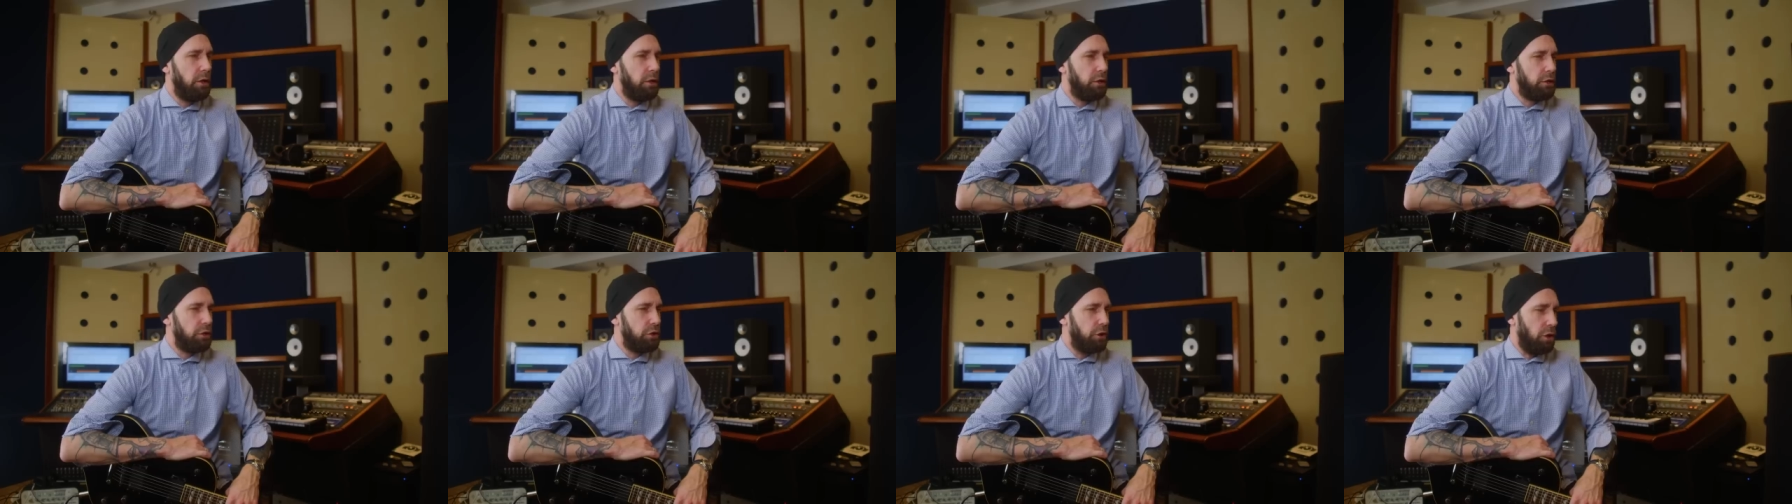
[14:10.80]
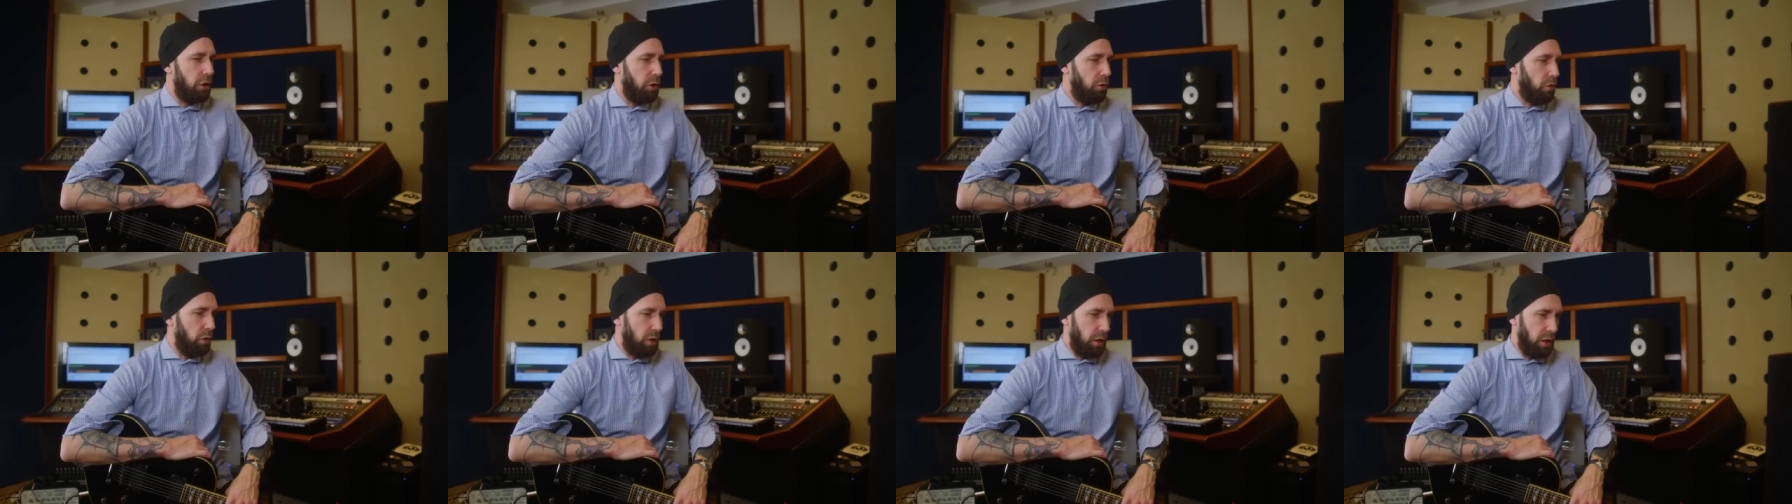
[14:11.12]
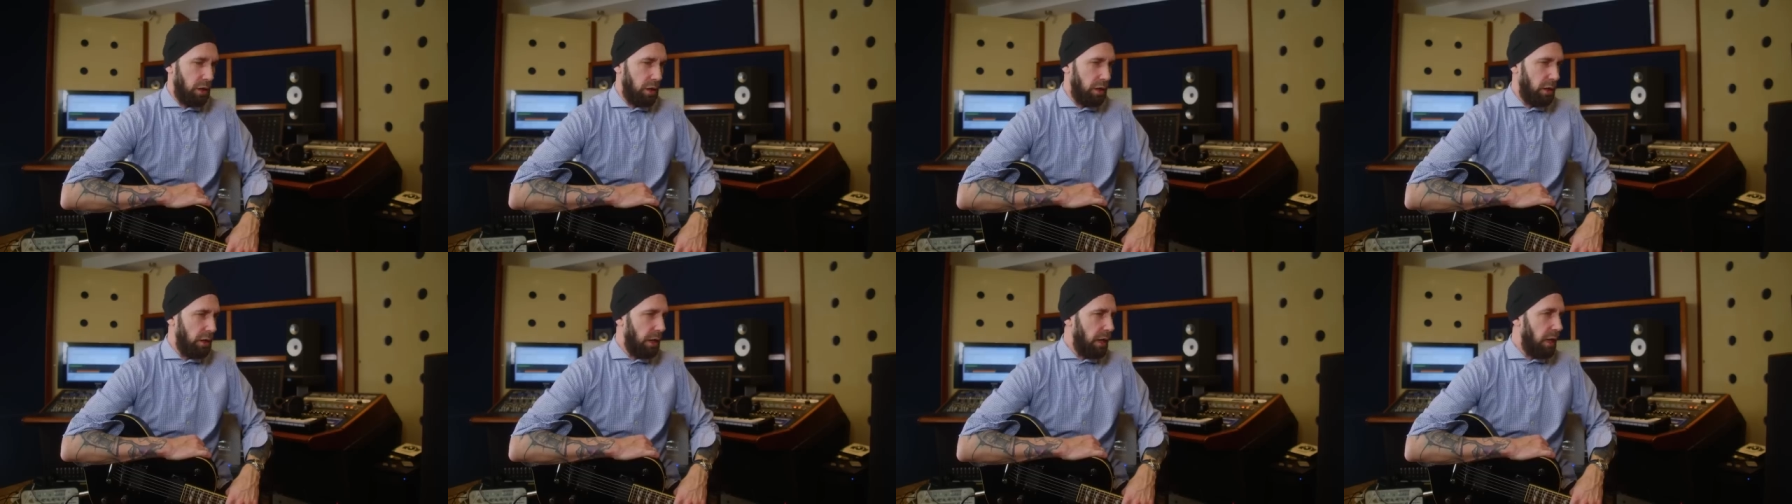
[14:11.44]
So
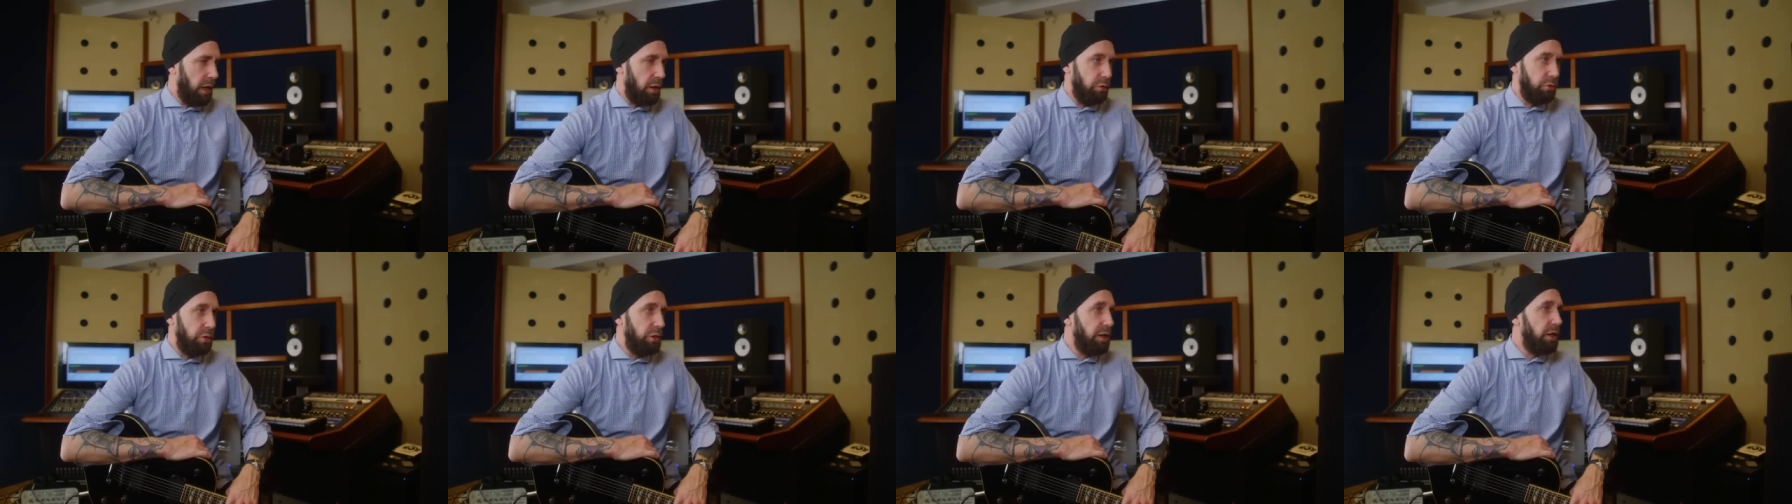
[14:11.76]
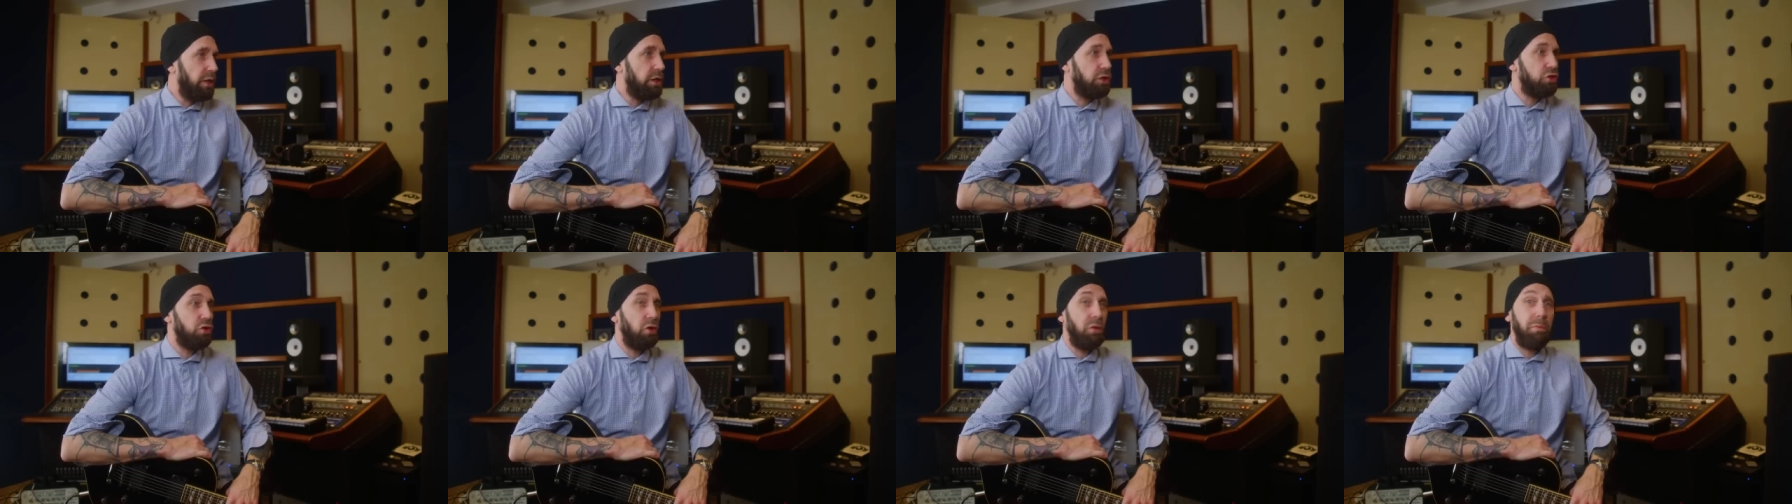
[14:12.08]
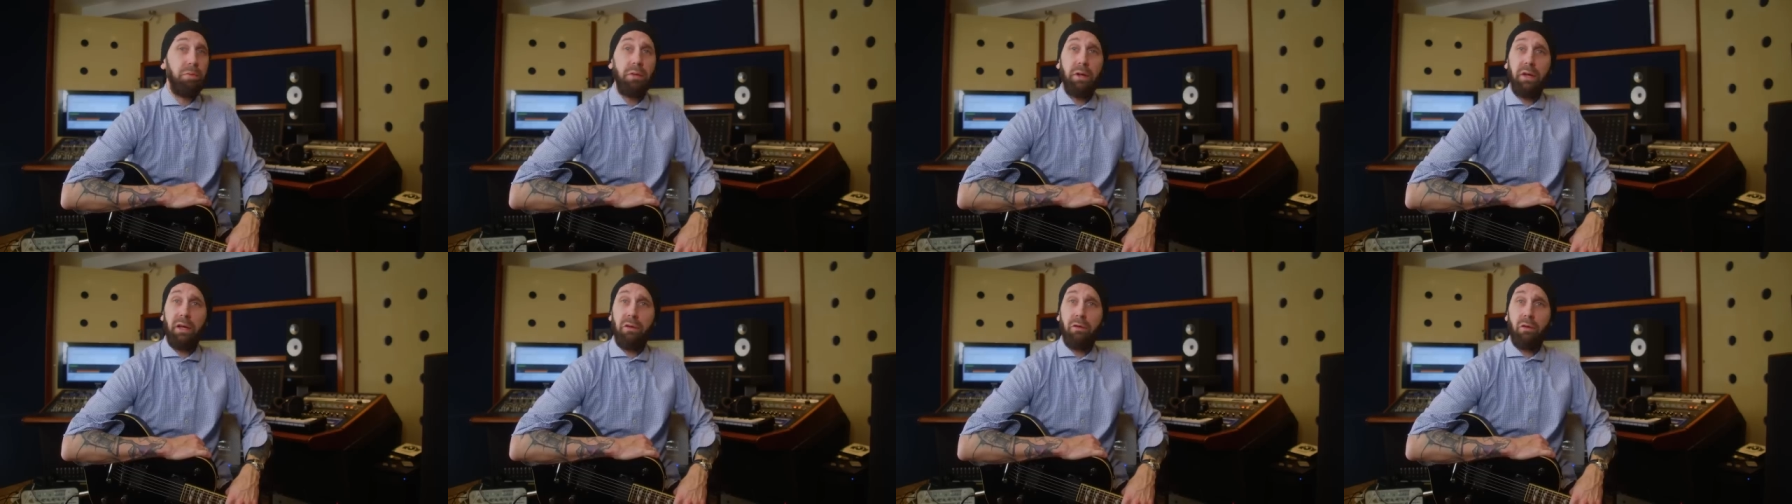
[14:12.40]
uh, I really enjoy
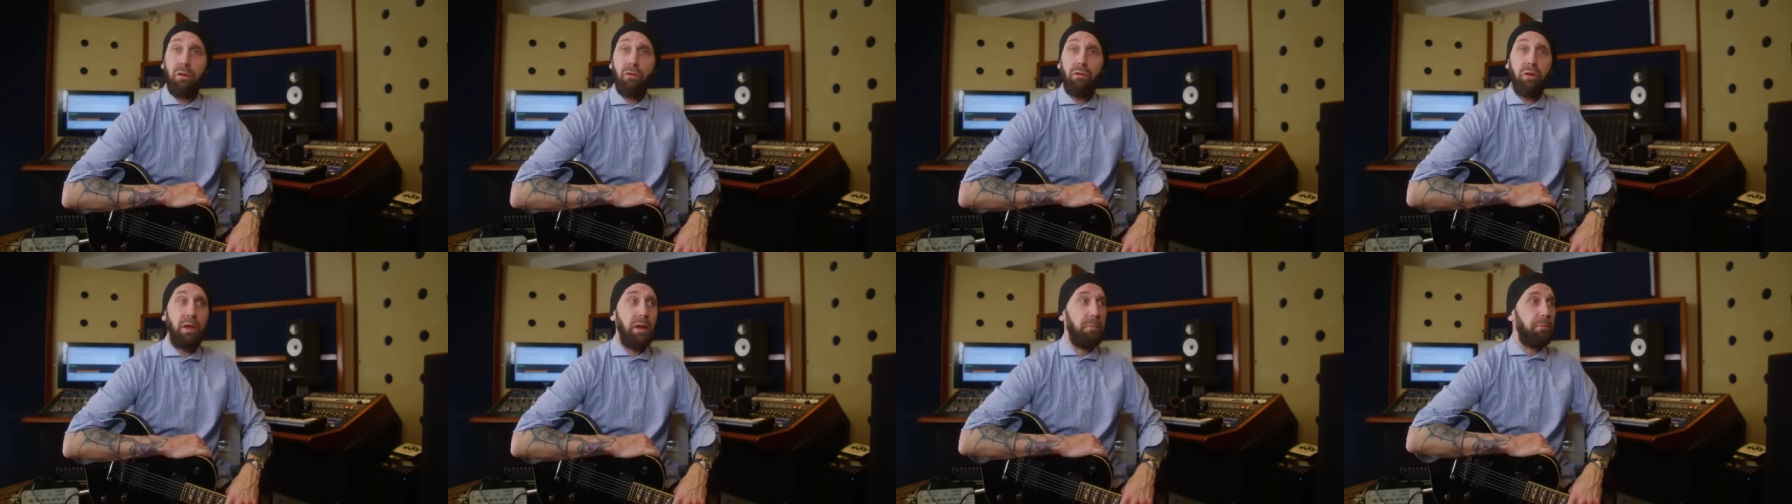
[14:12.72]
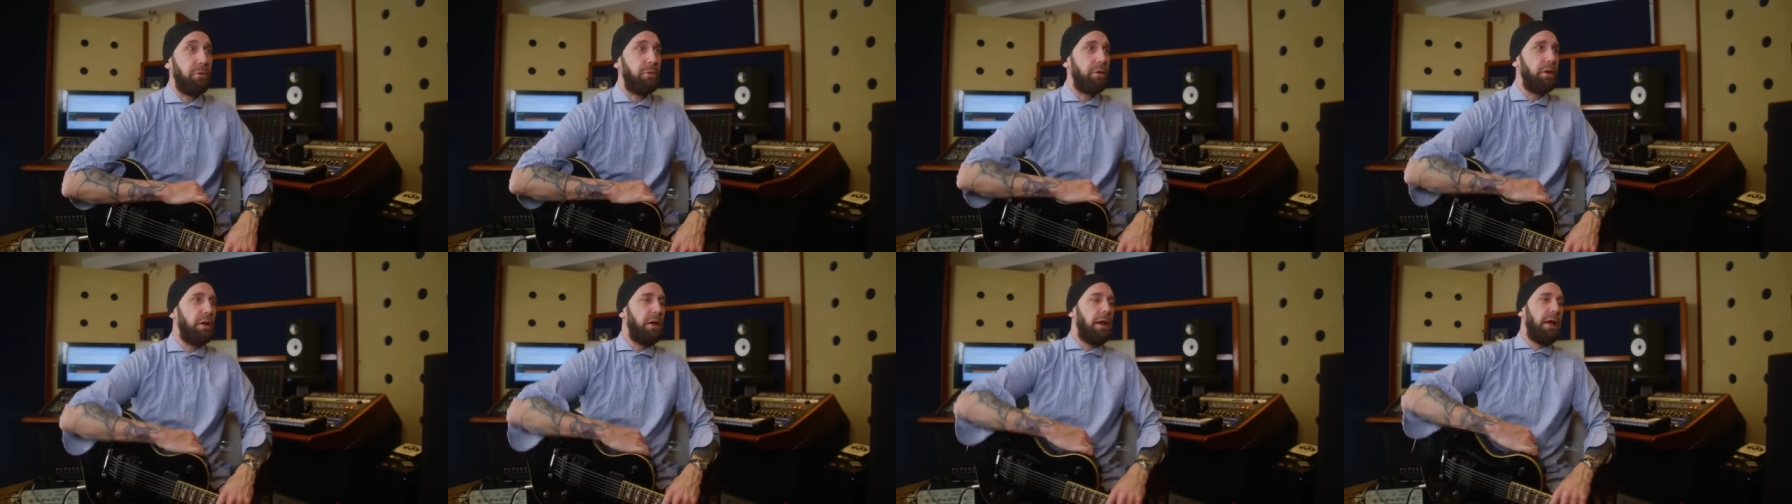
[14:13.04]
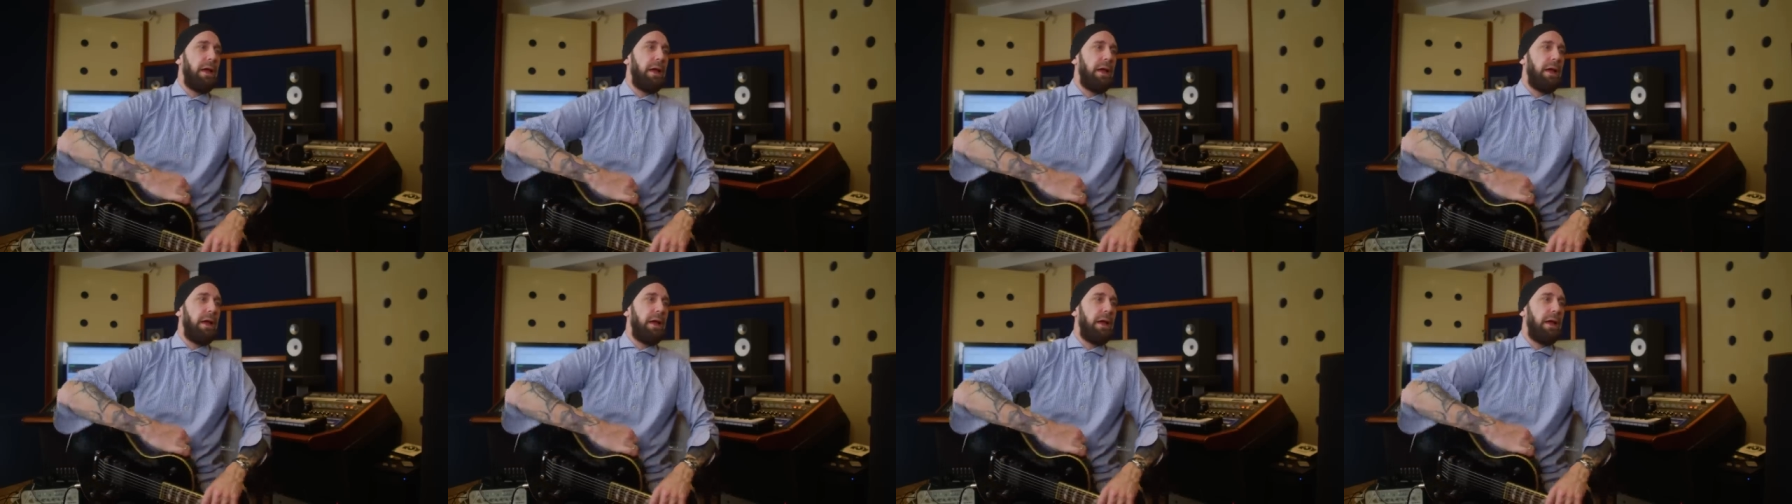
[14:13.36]
playing those amps.